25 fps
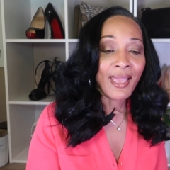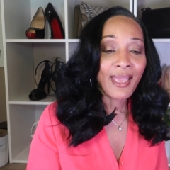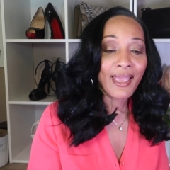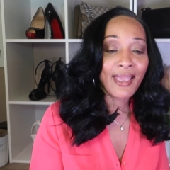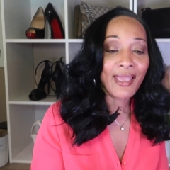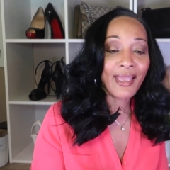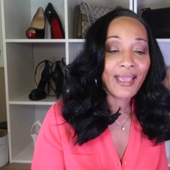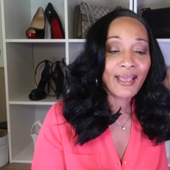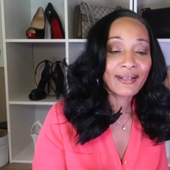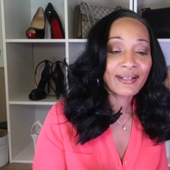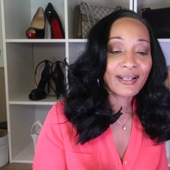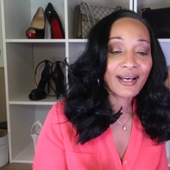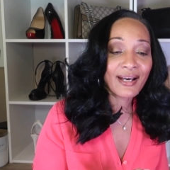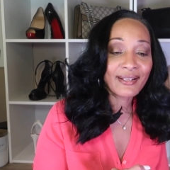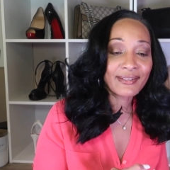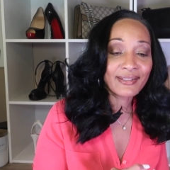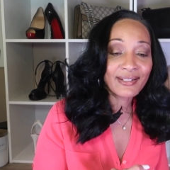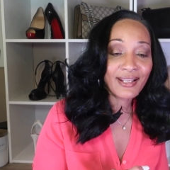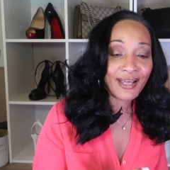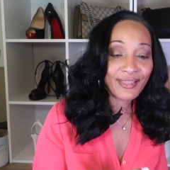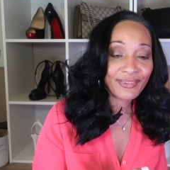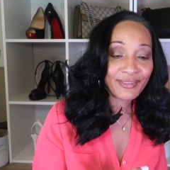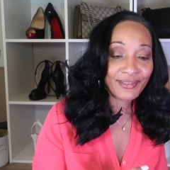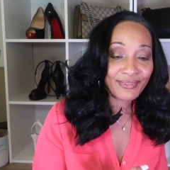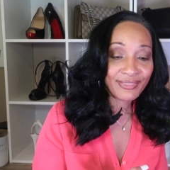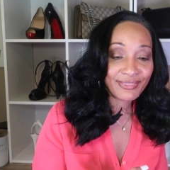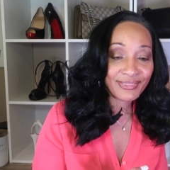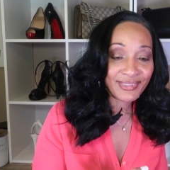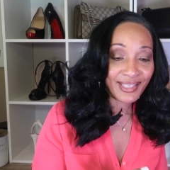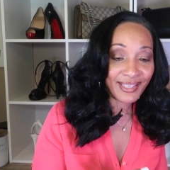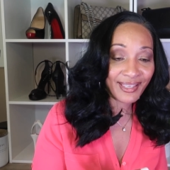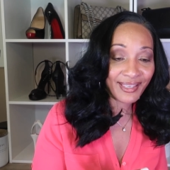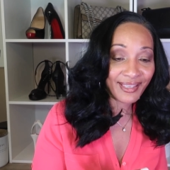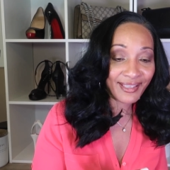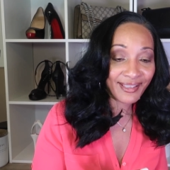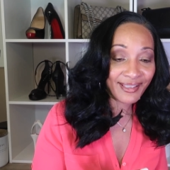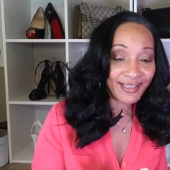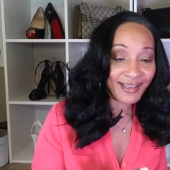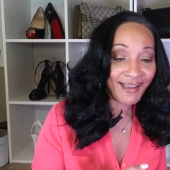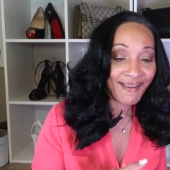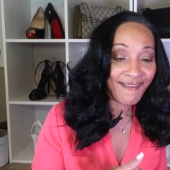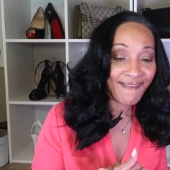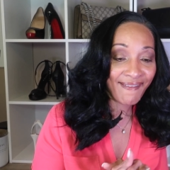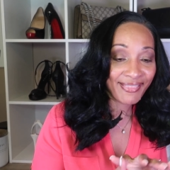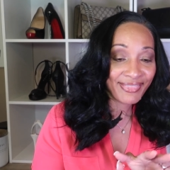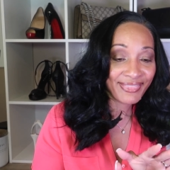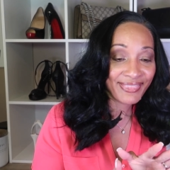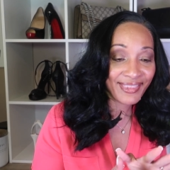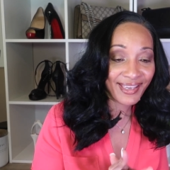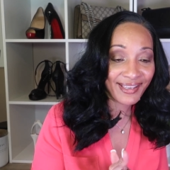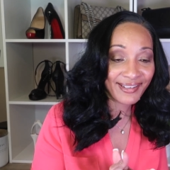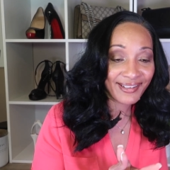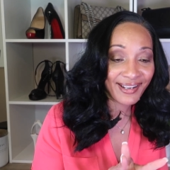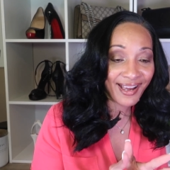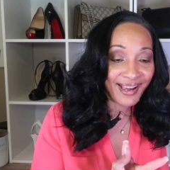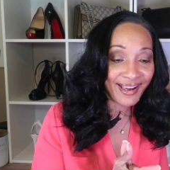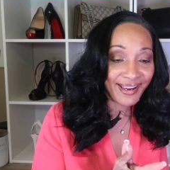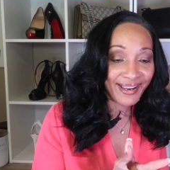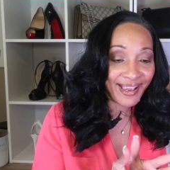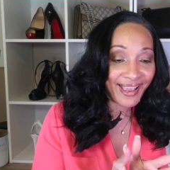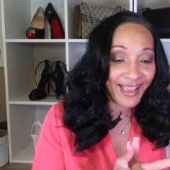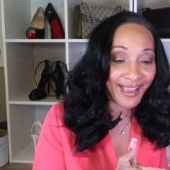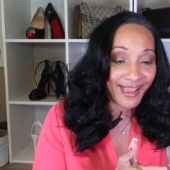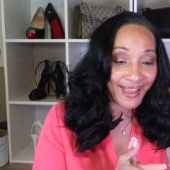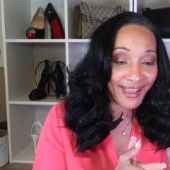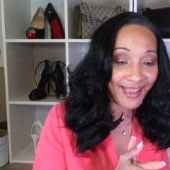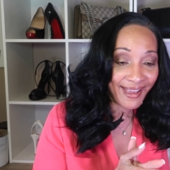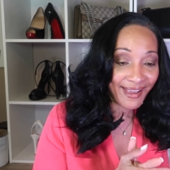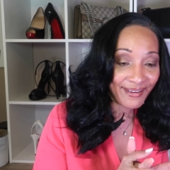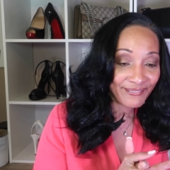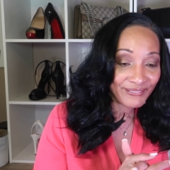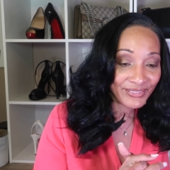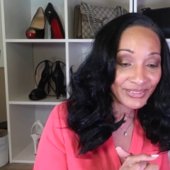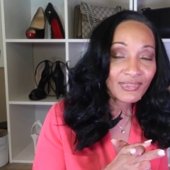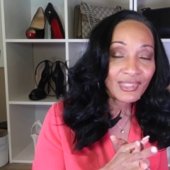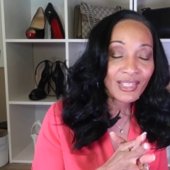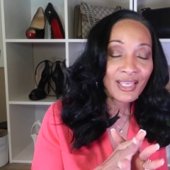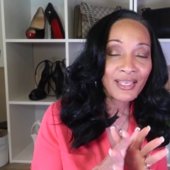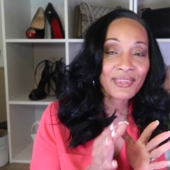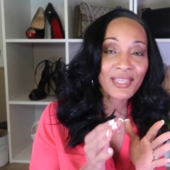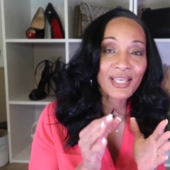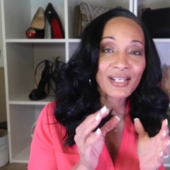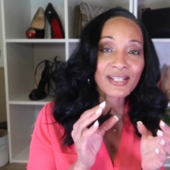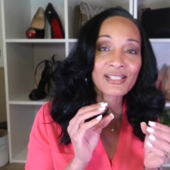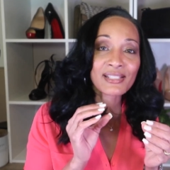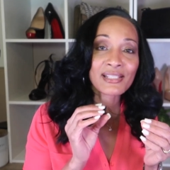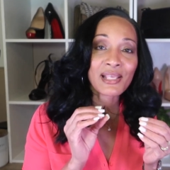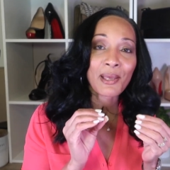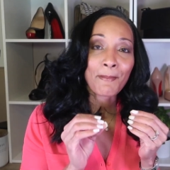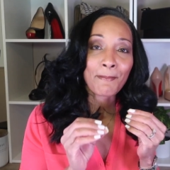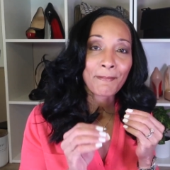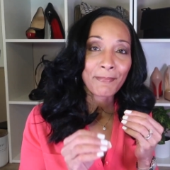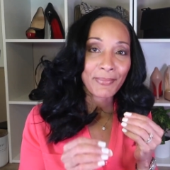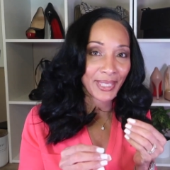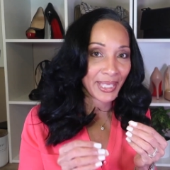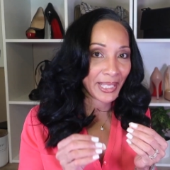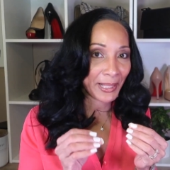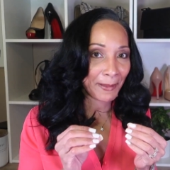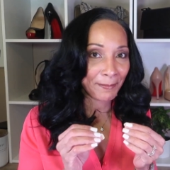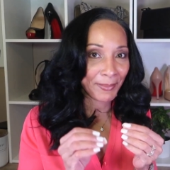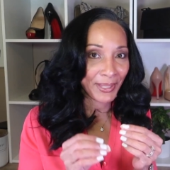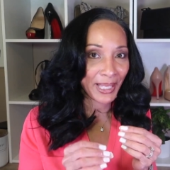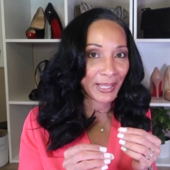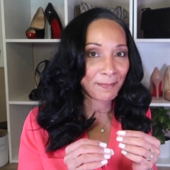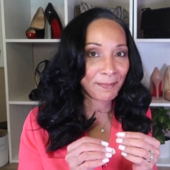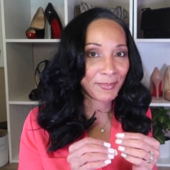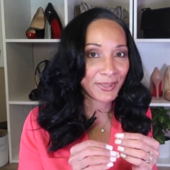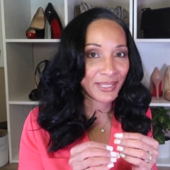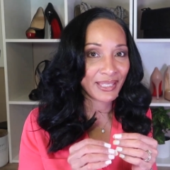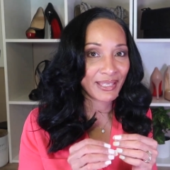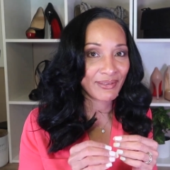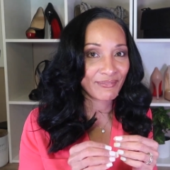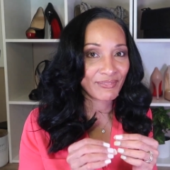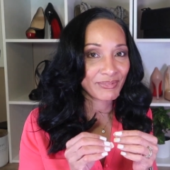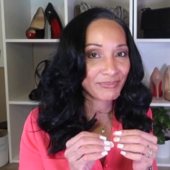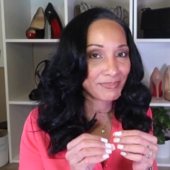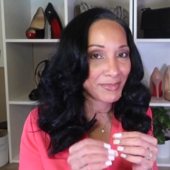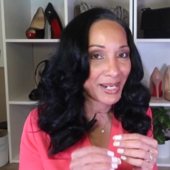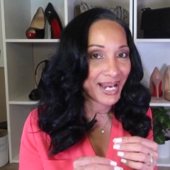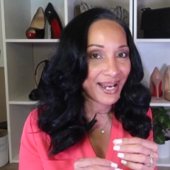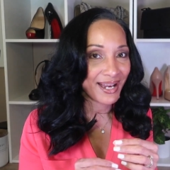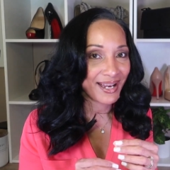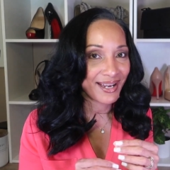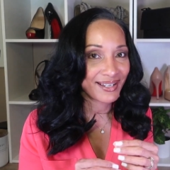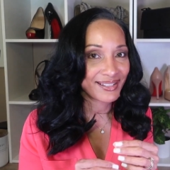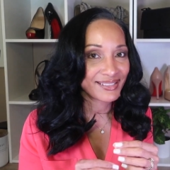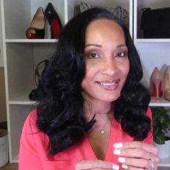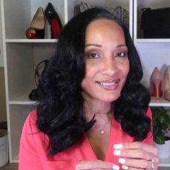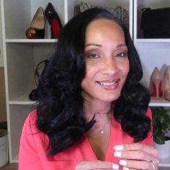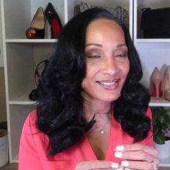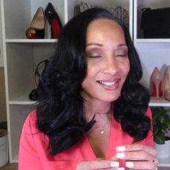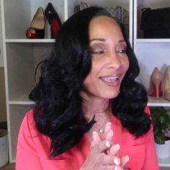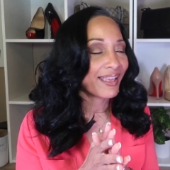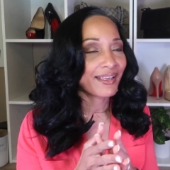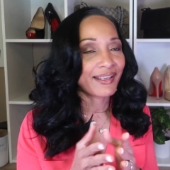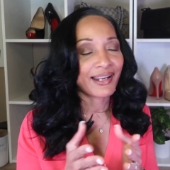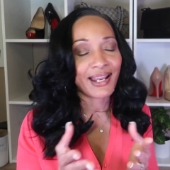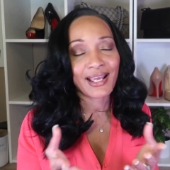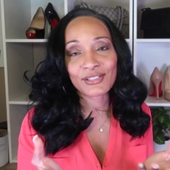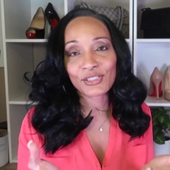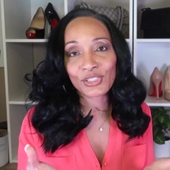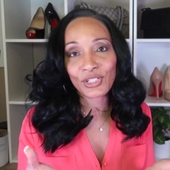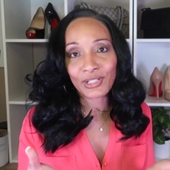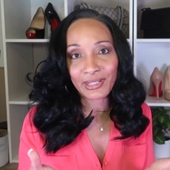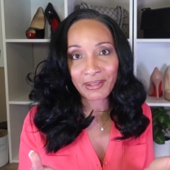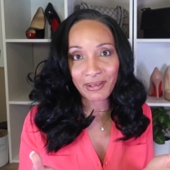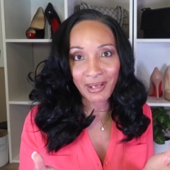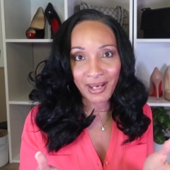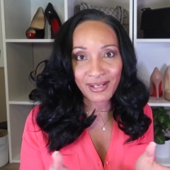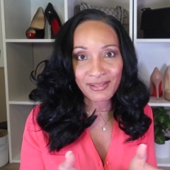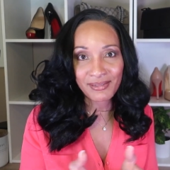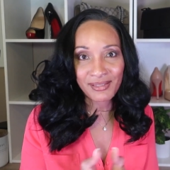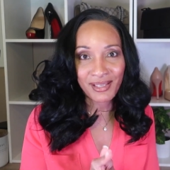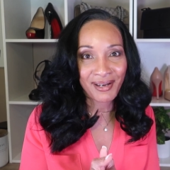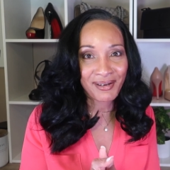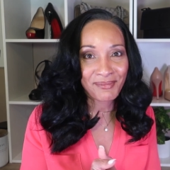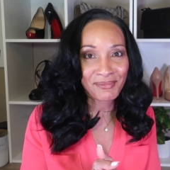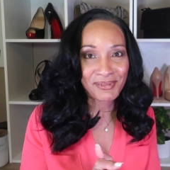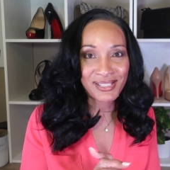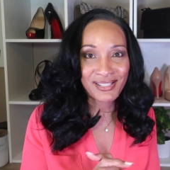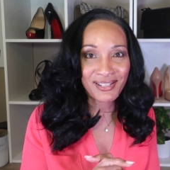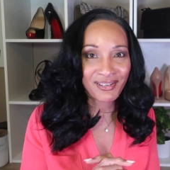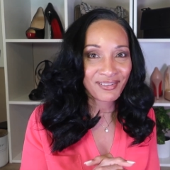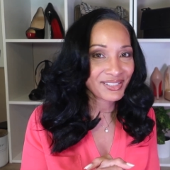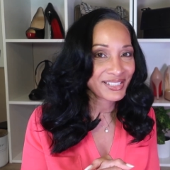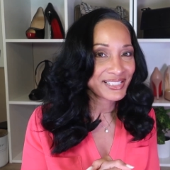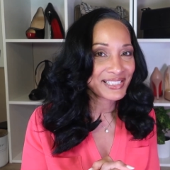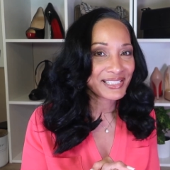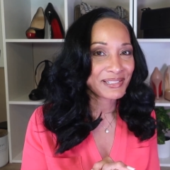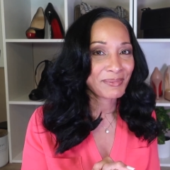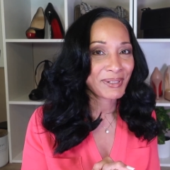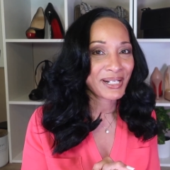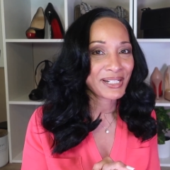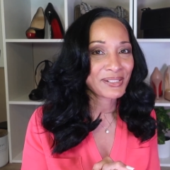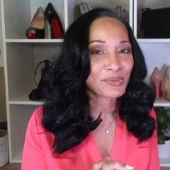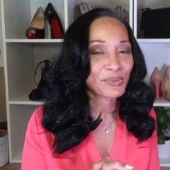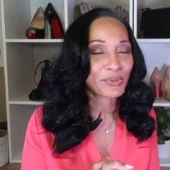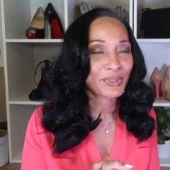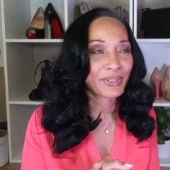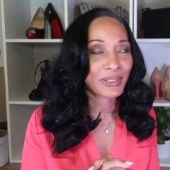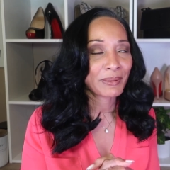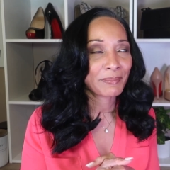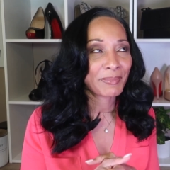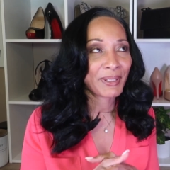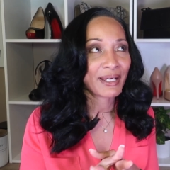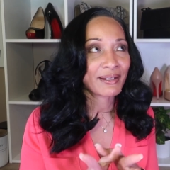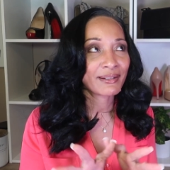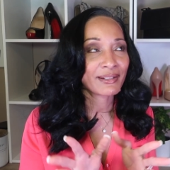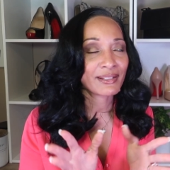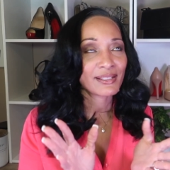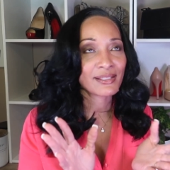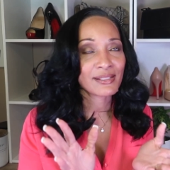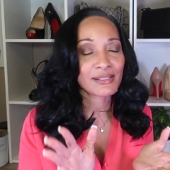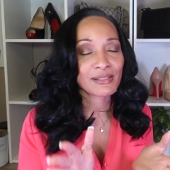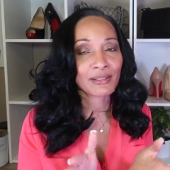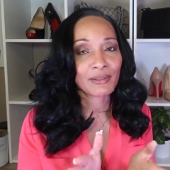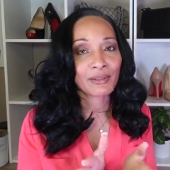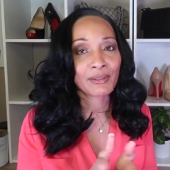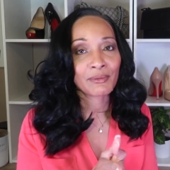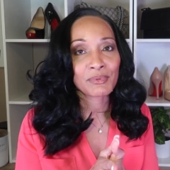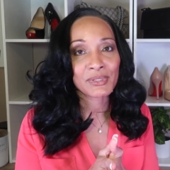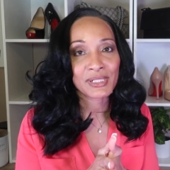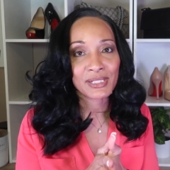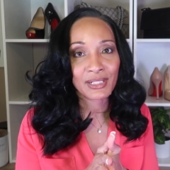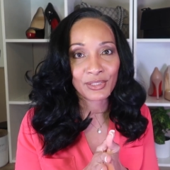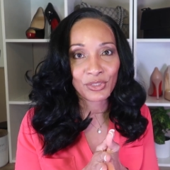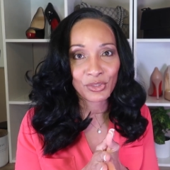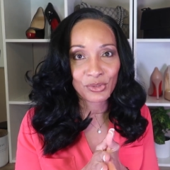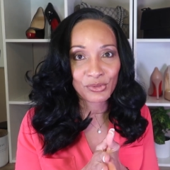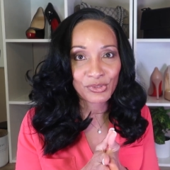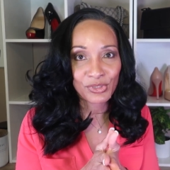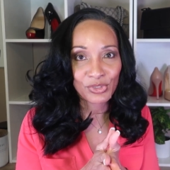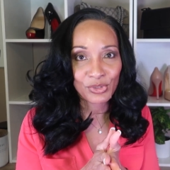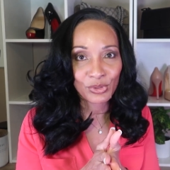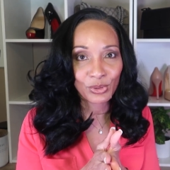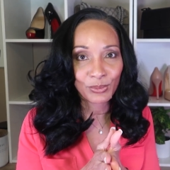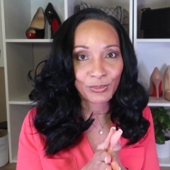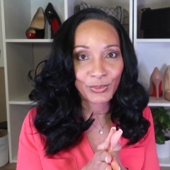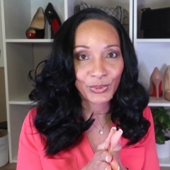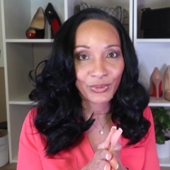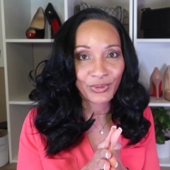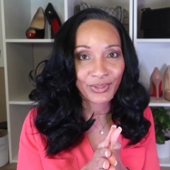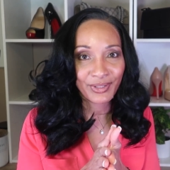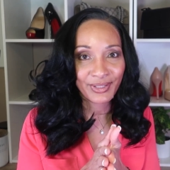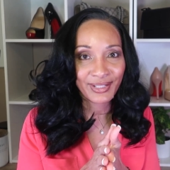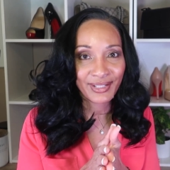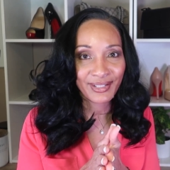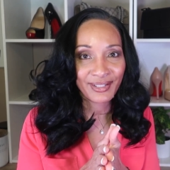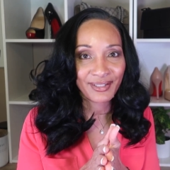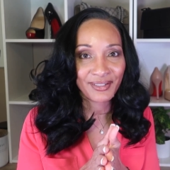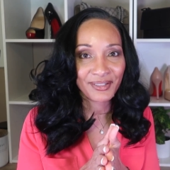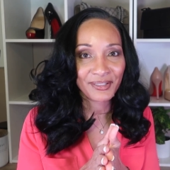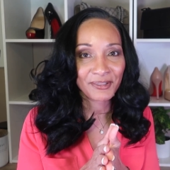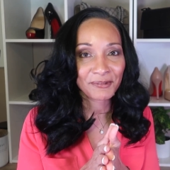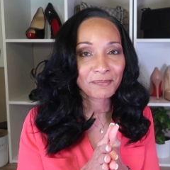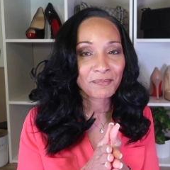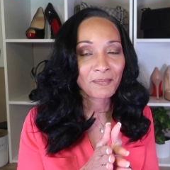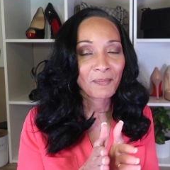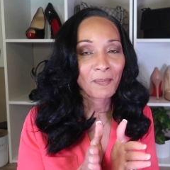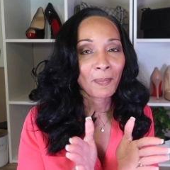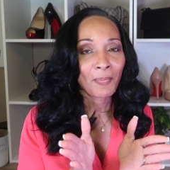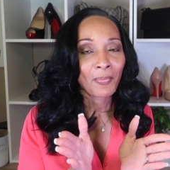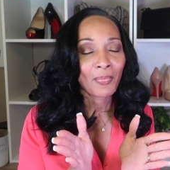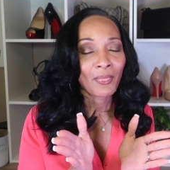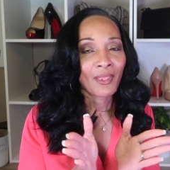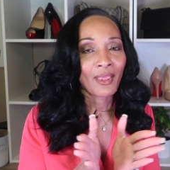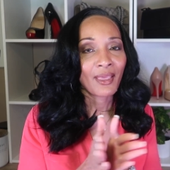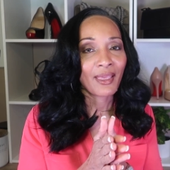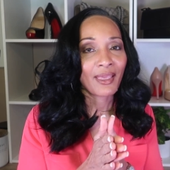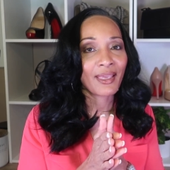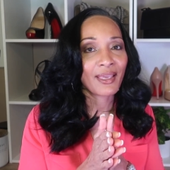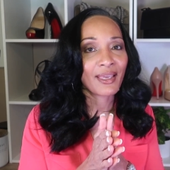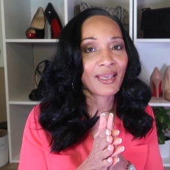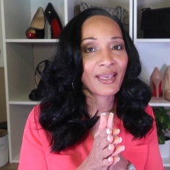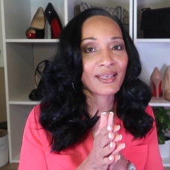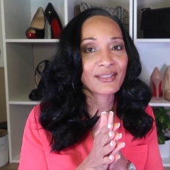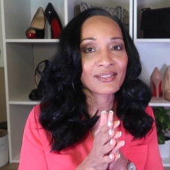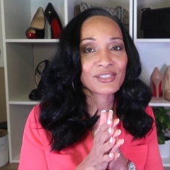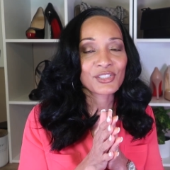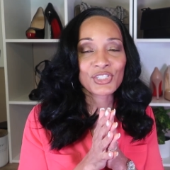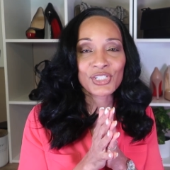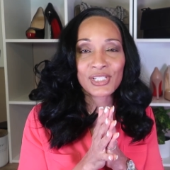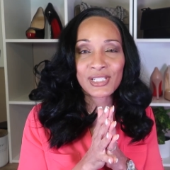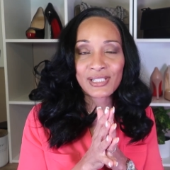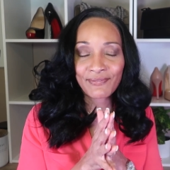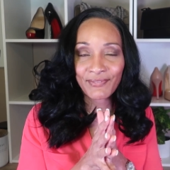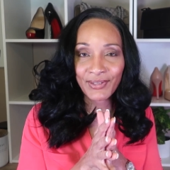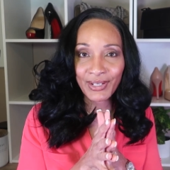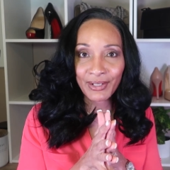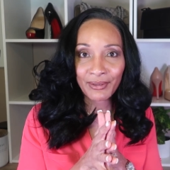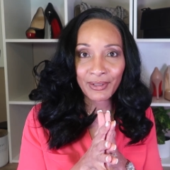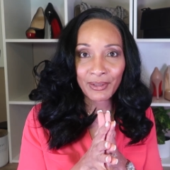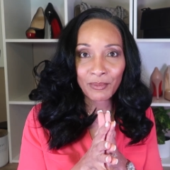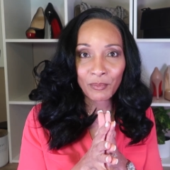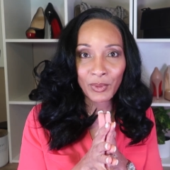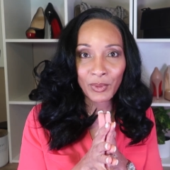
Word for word: And another thing that I have that is a big pet peeve of mine, and actually I was talking to my daughter about it. It was a YouTuber on here, and she's very